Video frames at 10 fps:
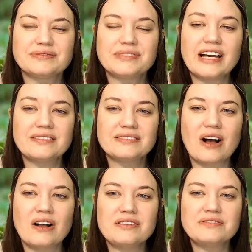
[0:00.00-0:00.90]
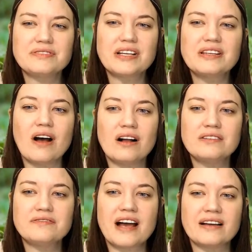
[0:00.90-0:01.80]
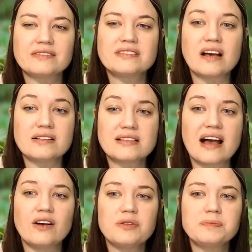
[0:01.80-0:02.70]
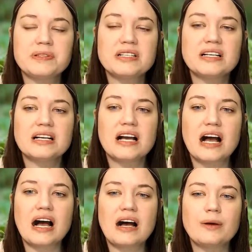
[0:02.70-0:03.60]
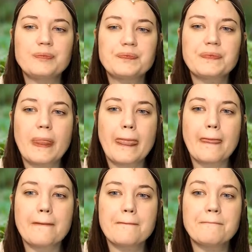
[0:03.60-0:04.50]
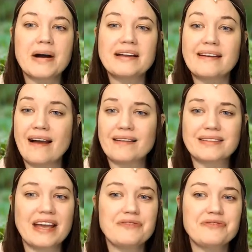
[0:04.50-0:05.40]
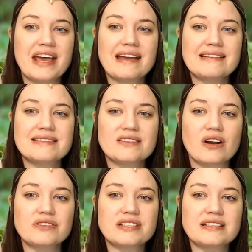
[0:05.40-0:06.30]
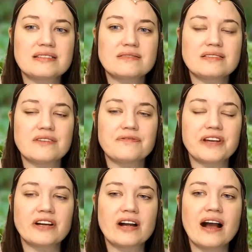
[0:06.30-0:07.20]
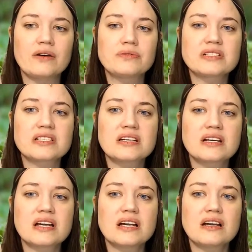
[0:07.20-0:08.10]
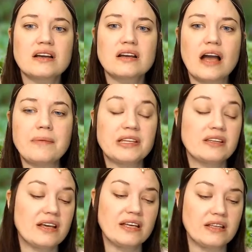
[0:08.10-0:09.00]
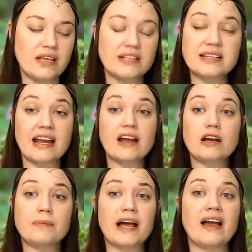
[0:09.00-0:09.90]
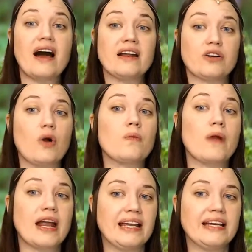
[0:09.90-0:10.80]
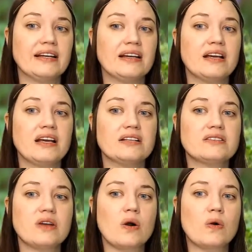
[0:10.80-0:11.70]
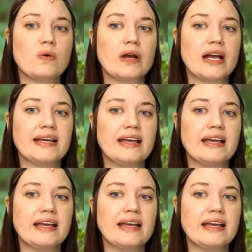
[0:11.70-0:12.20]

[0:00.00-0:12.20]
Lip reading: Yeah, all of that does help. But yeah, if they start to figure out, I mean, it's an antibiotic already. So